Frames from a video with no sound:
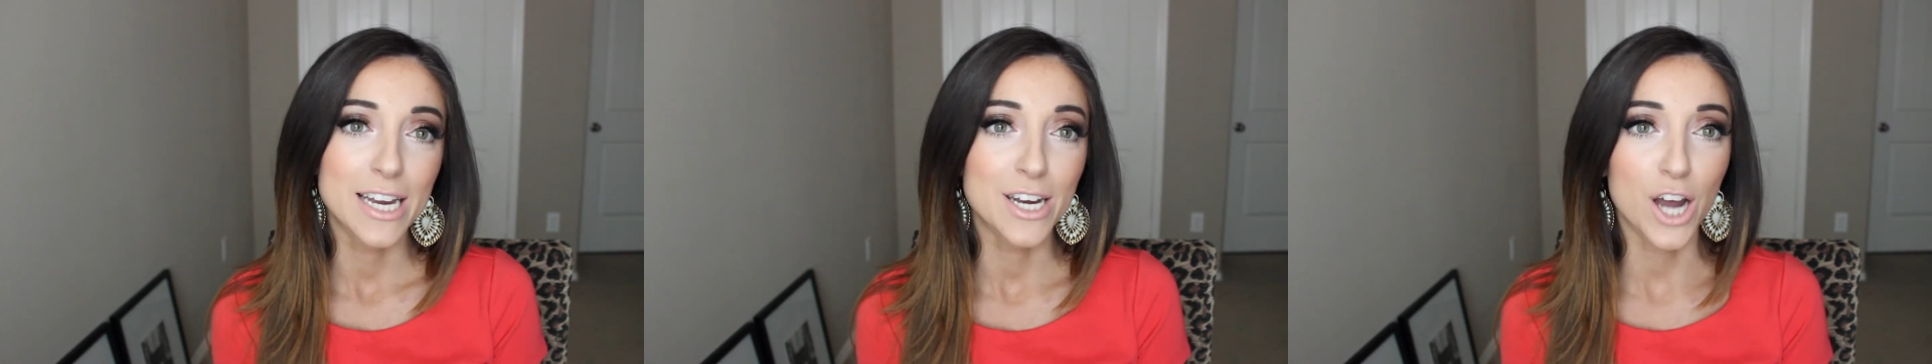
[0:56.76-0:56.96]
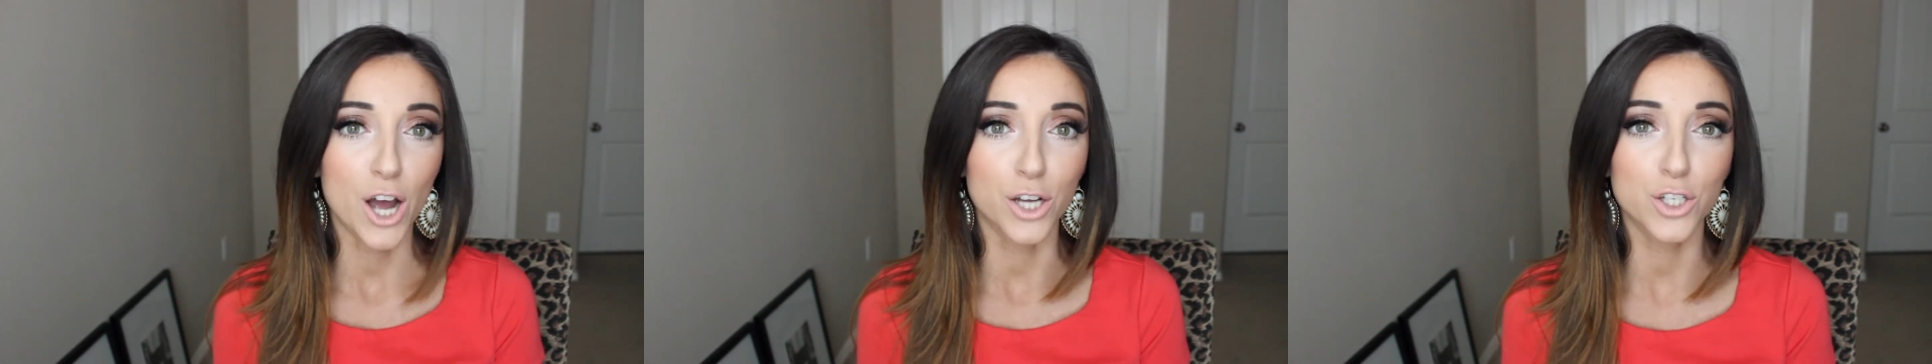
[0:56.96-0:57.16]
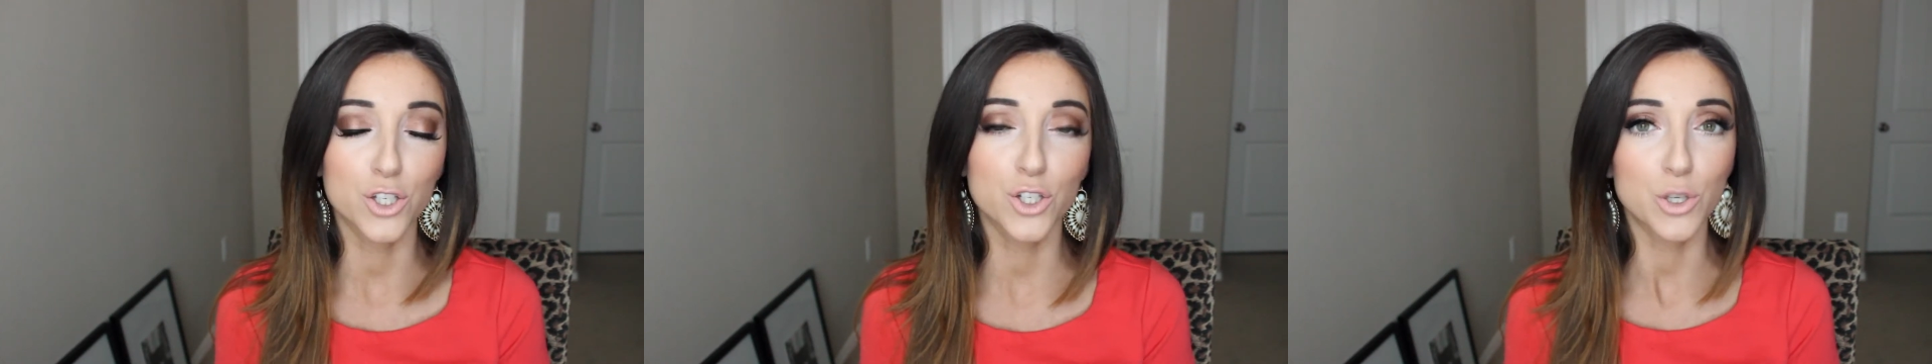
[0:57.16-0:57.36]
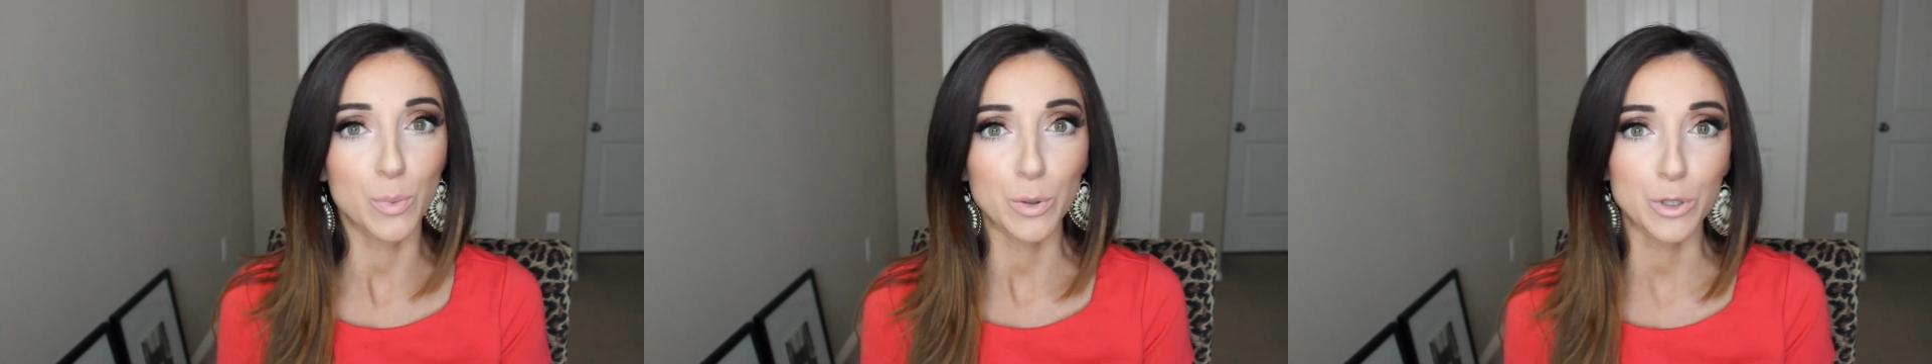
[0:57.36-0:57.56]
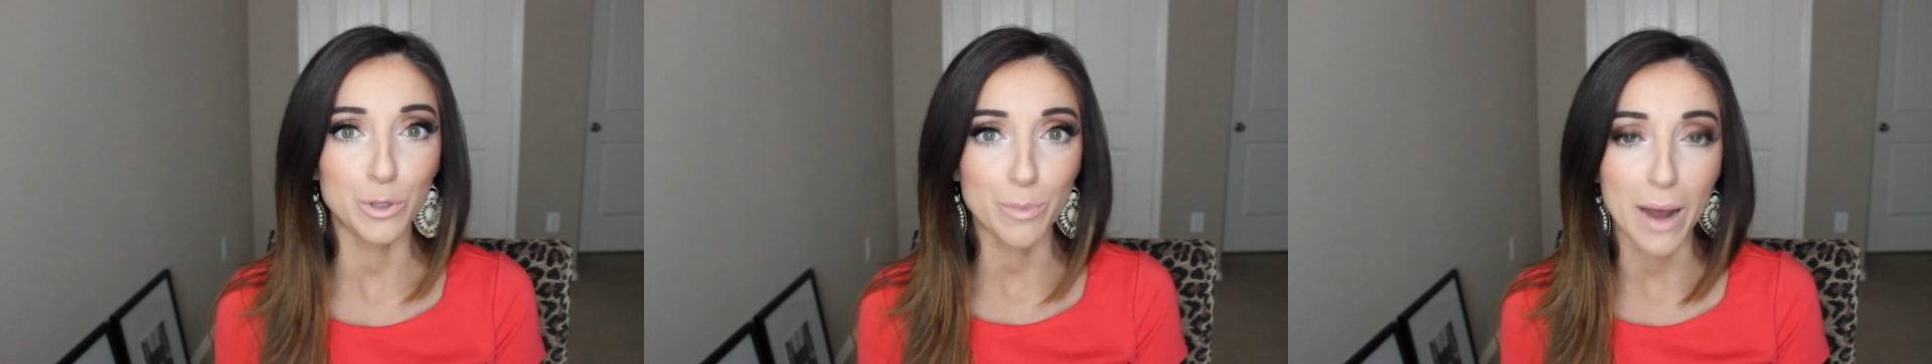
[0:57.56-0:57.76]
not
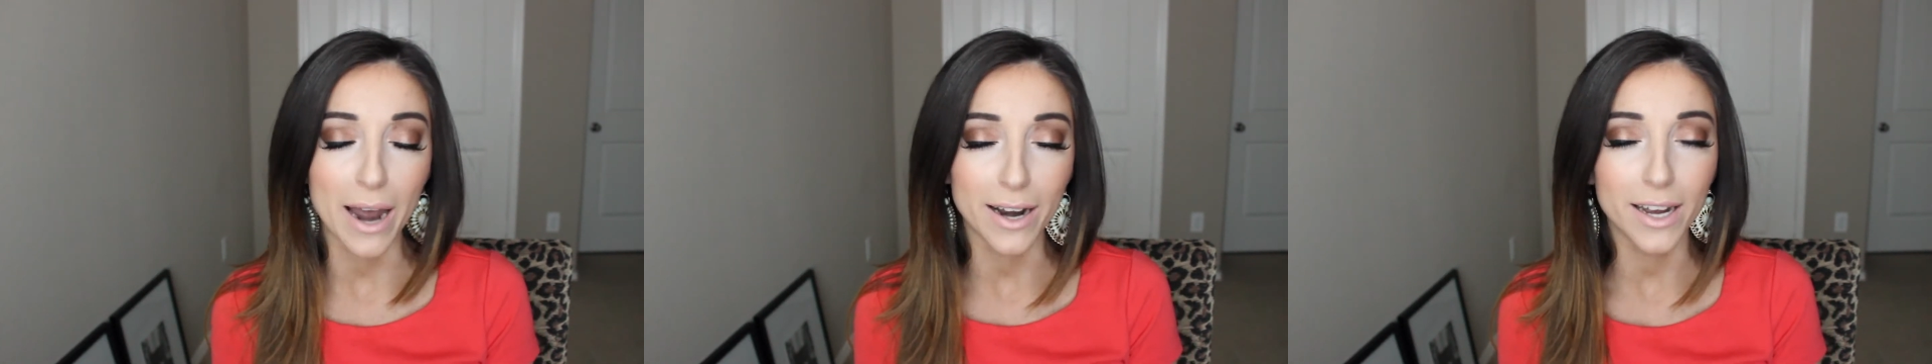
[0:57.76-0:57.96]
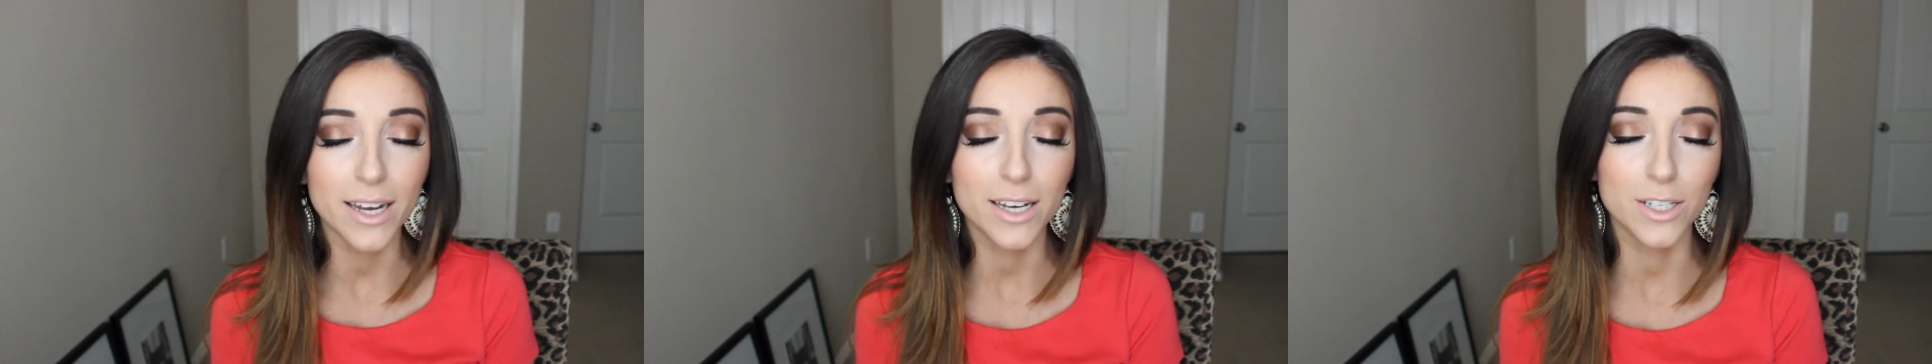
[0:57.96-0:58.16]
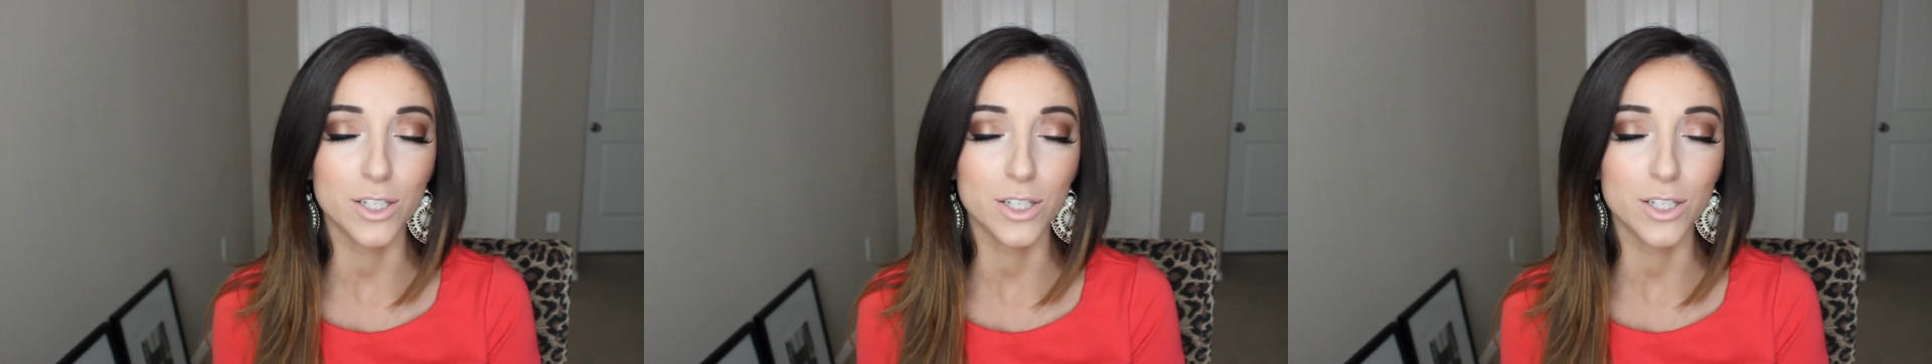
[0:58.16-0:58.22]
super dramatic,